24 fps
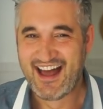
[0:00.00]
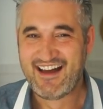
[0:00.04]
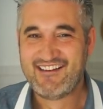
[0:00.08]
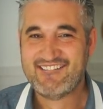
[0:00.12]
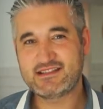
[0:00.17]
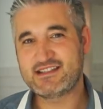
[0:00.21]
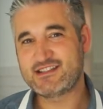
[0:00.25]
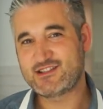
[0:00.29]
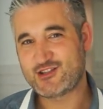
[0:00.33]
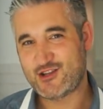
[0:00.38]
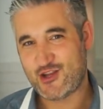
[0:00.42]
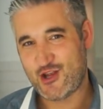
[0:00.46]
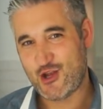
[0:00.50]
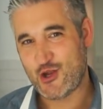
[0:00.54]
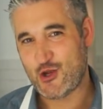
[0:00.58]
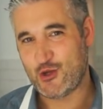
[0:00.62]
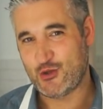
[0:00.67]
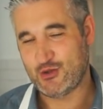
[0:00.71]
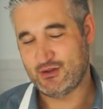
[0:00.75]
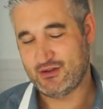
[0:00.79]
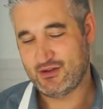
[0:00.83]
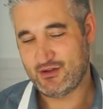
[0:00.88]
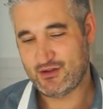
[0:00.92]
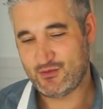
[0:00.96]
This is
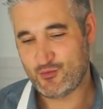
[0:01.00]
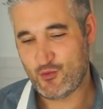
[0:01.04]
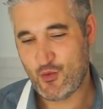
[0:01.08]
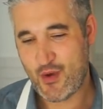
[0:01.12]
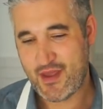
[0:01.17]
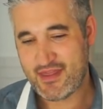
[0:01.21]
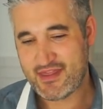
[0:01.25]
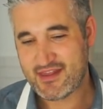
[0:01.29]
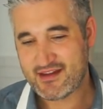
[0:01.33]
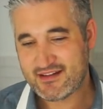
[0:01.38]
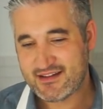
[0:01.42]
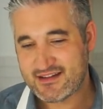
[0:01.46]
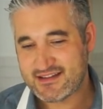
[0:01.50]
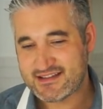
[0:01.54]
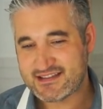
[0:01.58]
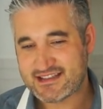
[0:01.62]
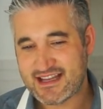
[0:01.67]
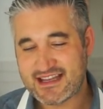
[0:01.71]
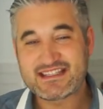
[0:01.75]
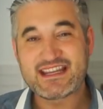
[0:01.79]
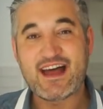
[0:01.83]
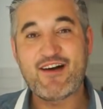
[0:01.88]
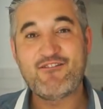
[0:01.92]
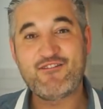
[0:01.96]
cute. When there
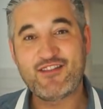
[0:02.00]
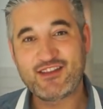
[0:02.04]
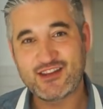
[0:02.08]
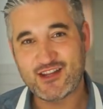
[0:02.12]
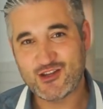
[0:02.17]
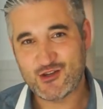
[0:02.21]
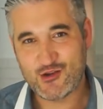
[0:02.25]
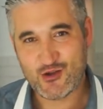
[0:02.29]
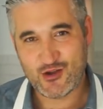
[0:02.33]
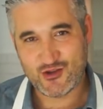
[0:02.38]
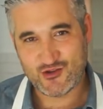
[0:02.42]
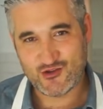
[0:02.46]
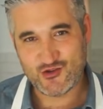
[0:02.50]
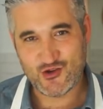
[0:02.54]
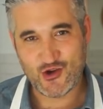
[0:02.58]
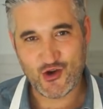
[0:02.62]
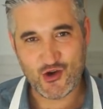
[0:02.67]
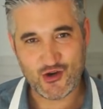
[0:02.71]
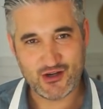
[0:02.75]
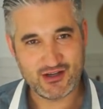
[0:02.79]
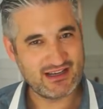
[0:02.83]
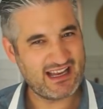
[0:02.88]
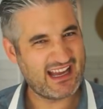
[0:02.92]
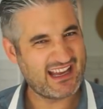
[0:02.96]
is something that you
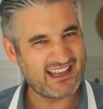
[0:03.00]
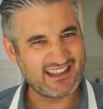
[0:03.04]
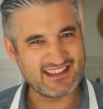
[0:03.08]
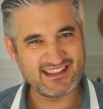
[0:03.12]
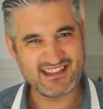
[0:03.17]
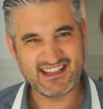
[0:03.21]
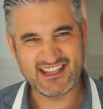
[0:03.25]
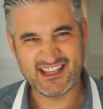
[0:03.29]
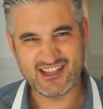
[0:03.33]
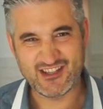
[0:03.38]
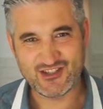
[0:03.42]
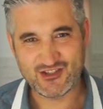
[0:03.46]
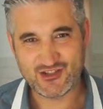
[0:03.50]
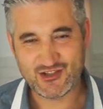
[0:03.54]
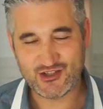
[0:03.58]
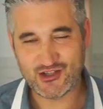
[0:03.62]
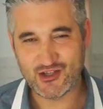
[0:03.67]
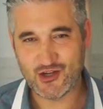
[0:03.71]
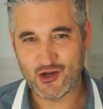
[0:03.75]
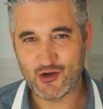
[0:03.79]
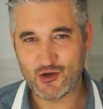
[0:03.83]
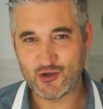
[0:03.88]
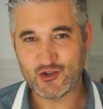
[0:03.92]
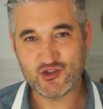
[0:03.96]
enjoy, like a dish,
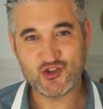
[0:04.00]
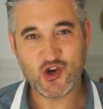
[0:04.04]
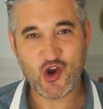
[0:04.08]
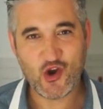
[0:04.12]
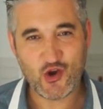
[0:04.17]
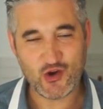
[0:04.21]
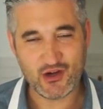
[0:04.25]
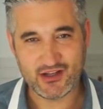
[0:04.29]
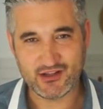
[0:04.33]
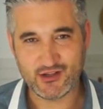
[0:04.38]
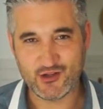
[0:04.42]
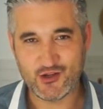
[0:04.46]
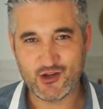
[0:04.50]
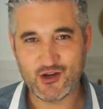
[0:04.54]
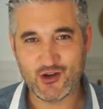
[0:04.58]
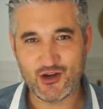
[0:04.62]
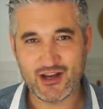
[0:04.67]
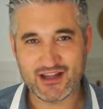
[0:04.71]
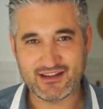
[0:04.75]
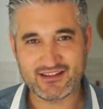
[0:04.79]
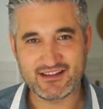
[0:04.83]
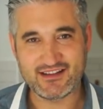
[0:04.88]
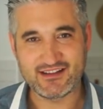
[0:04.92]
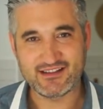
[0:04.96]
you know, chocolate, you go
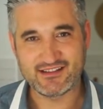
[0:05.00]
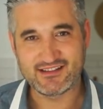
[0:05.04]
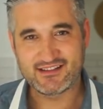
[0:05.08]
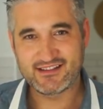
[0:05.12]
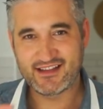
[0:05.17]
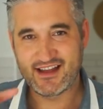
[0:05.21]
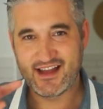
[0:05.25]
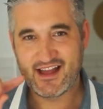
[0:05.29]
like this.